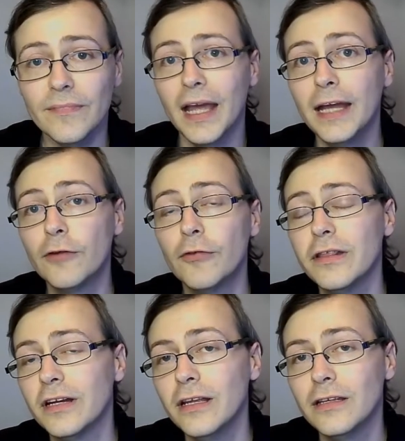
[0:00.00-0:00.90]
In a
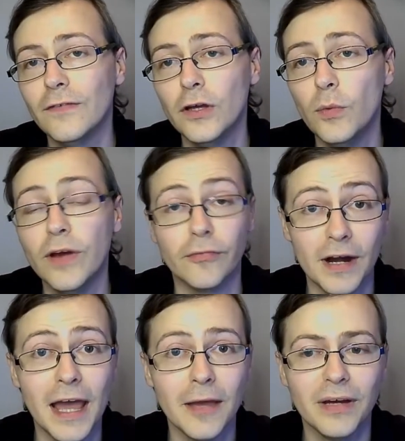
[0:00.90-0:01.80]
recent interview with
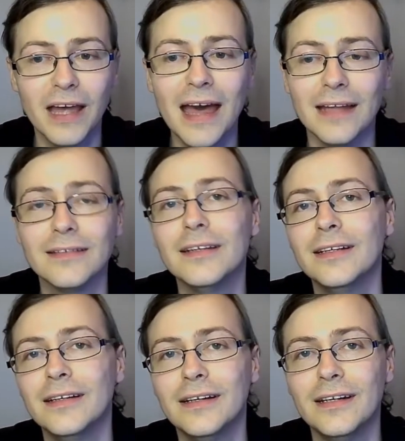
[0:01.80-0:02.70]
Renee Paquette,
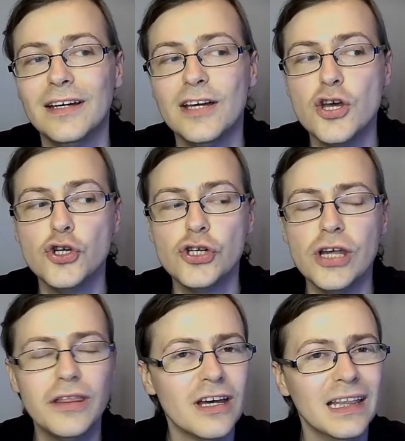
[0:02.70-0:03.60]
she
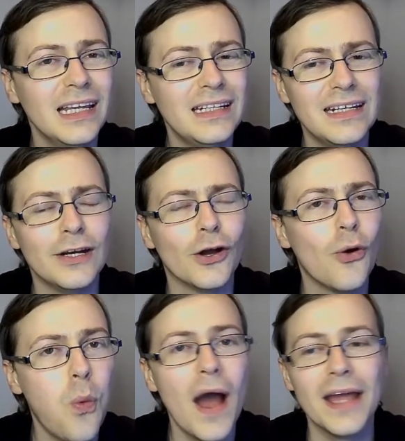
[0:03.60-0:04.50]
certainly didn't
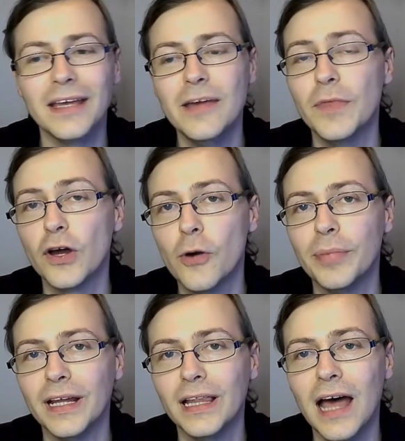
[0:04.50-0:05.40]
quite keep the
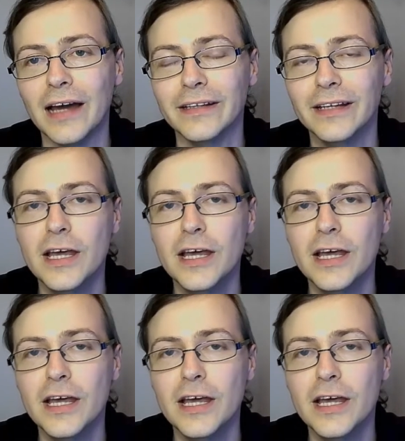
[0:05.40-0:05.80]
company line.